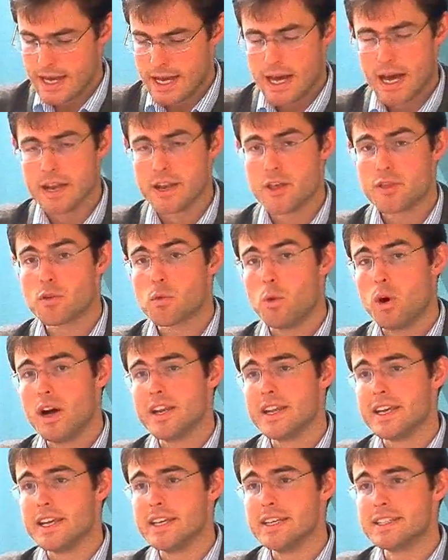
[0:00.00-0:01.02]
Another one
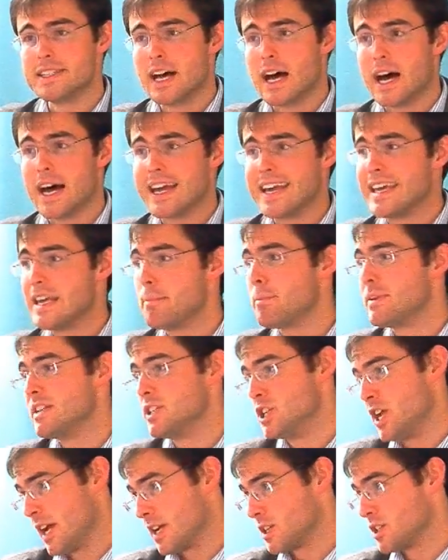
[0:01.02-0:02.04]
is hip
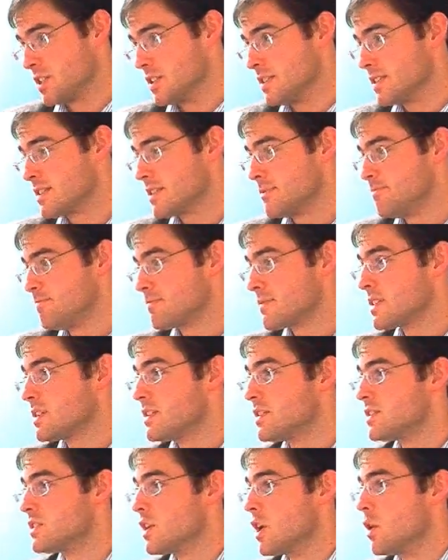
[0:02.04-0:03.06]
injections.
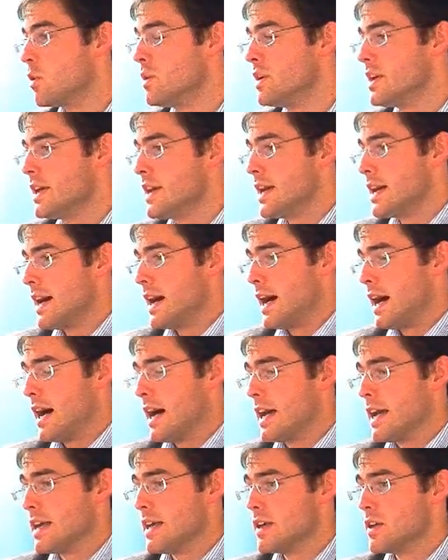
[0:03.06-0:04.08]
So
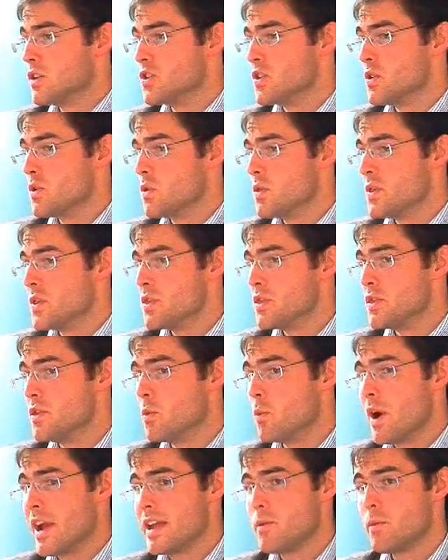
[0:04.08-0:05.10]
the
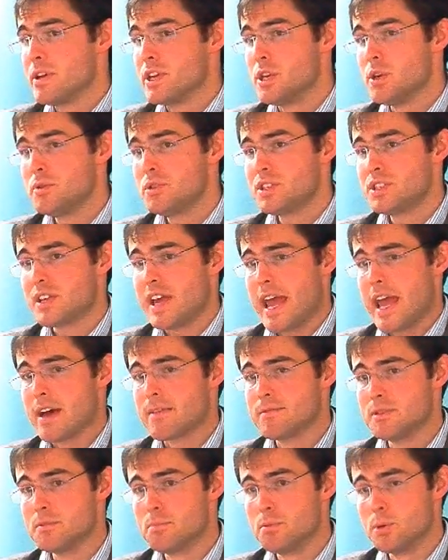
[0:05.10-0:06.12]
way we used to
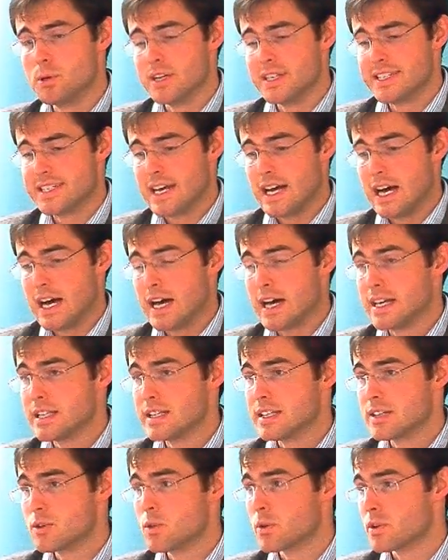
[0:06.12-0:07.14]
have to put
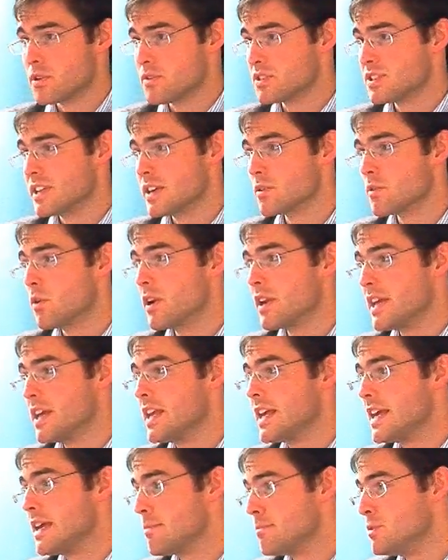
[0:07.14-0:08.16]
corticosteroid in a
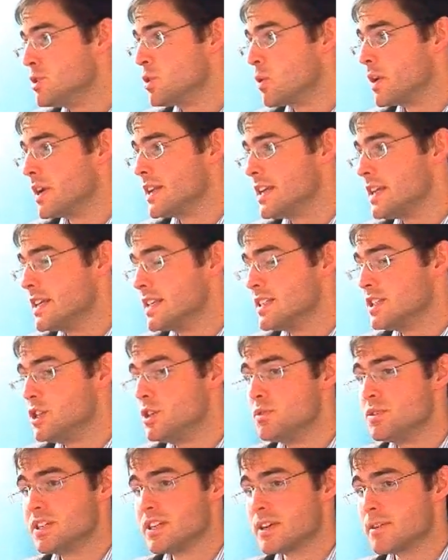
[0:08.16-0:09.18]
hip joint is
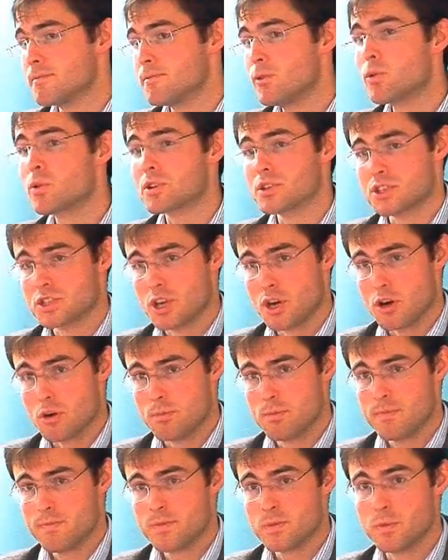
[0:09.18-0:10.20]
using a fluoroscope,
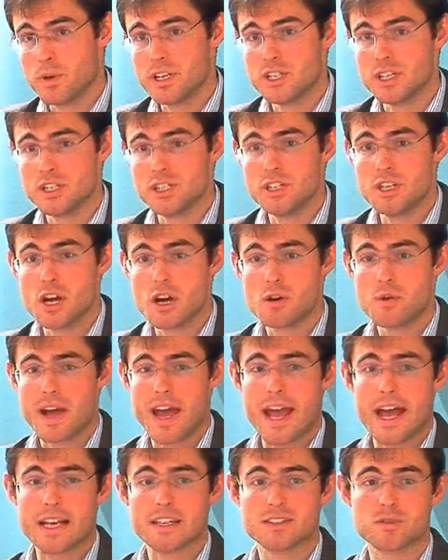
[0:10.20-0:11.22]
which, as you know,
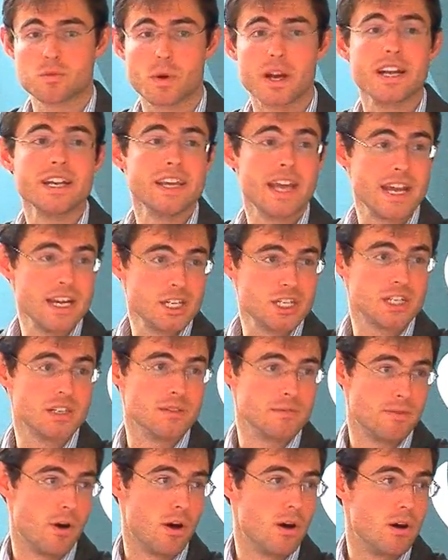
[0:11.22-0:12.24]
has radiation
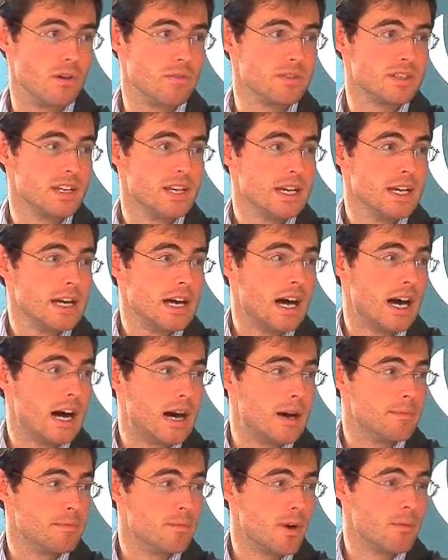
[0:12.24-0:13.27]
involved.
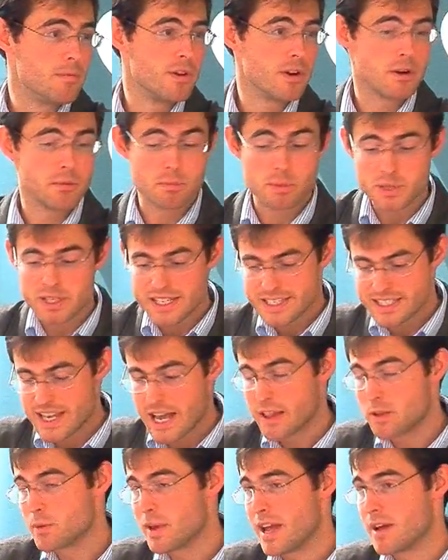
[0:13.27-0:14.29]
I'm very pleased
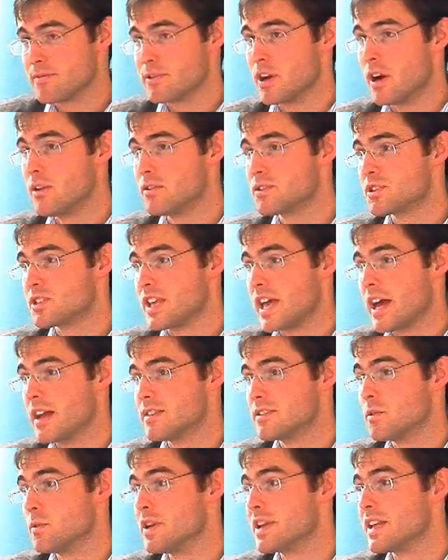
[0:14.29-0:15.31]
now that we have the ultrasounds
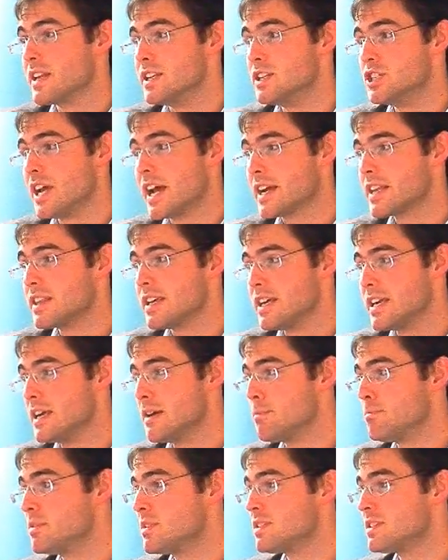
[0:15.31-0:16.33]
that we can inject the
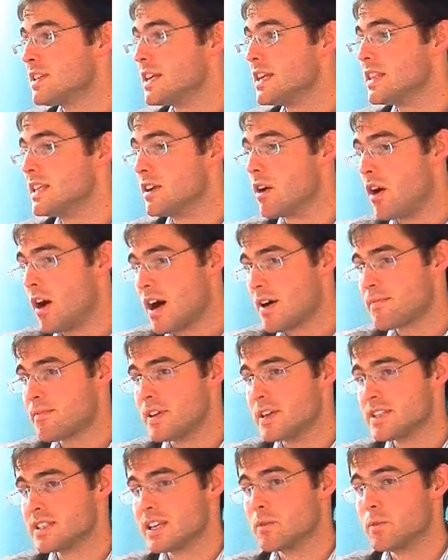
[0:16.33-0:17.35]
hips in the
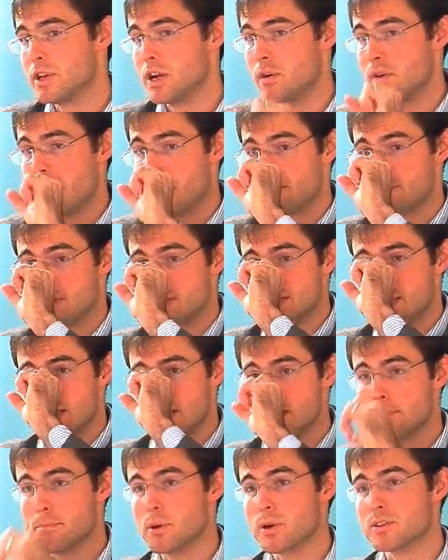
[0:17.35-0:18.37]
office and we don't have to
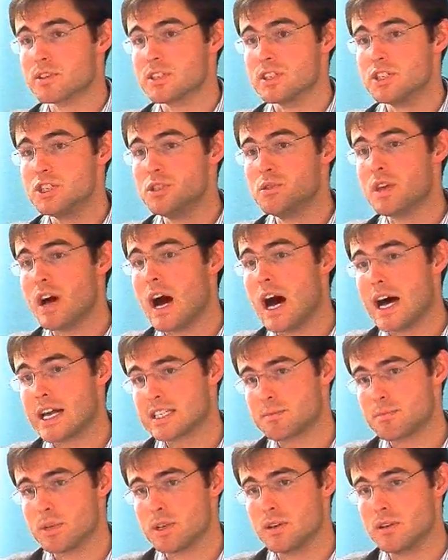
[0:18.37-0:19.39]
send the person to the
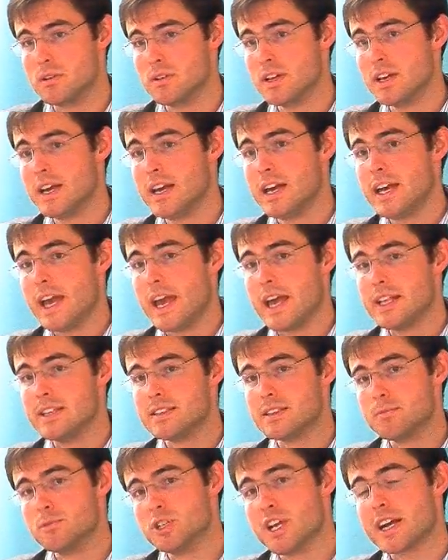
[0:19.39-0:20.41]
hospital and
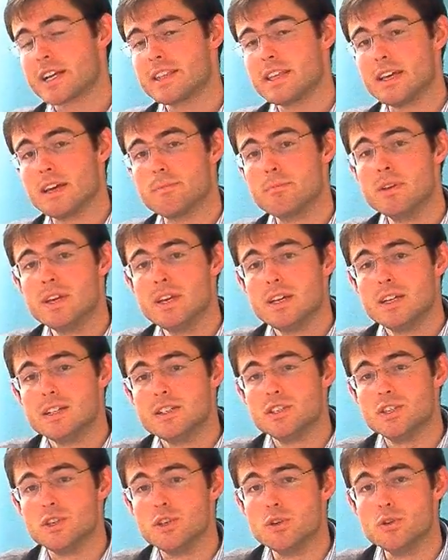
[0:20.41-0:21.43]
subject them
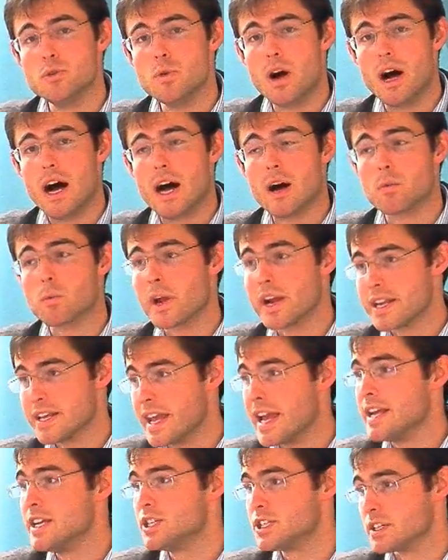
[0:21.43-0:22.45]
to
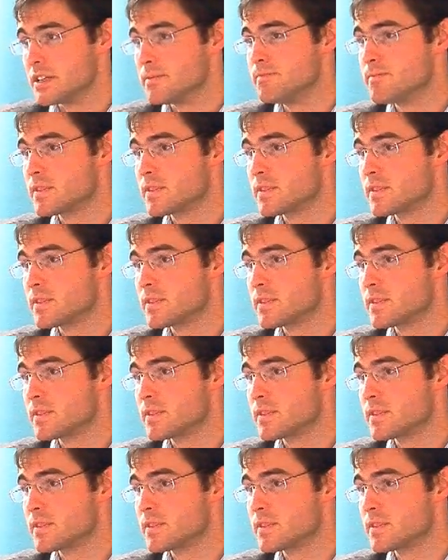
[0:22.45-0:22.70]
radiation.